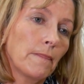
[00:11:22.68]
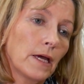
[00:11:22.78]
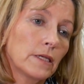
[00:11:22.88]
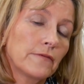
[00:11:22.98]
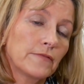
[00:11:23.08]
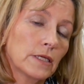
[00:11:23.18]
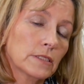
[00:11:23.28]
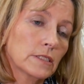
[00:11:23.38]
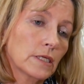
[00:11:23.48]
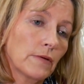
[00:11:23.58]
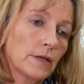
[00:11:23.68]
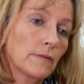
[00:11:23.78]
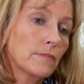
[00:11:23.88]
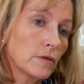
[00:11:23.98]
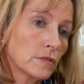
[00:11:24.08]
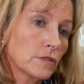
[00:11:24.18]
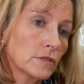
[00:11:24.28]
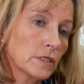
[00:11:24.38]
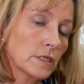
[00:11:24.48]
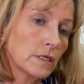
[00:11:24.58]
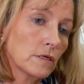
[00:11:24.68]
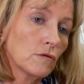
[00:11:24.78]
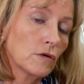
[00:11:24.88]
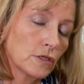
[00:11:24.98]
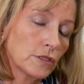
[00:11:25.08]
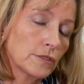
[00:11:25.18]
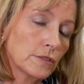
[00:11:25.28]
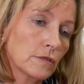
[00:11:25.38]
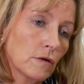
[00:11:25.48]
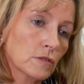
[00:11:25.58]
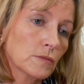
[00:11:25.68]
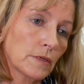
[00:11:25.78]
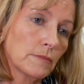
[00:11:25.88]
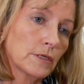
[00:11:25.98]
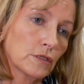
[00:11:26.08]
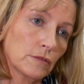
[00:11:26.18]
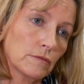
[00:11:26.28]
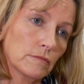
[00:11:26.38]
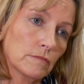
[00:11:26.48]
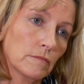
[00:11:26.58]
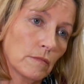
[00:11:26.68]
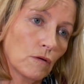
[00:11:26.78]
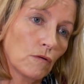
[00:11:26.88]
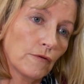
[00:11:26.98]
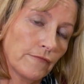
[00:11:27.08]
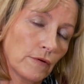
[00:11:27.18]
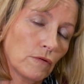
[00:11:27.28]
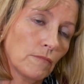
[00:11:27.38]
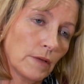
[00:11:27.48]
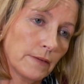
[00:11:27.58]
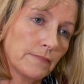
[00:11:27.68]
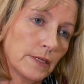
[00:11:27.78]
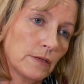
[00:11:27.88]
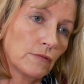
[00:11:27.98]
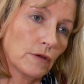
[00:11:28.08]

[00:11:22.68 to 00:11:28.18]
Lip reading: then if necessary, emergency or urgent hospital admission or referral may be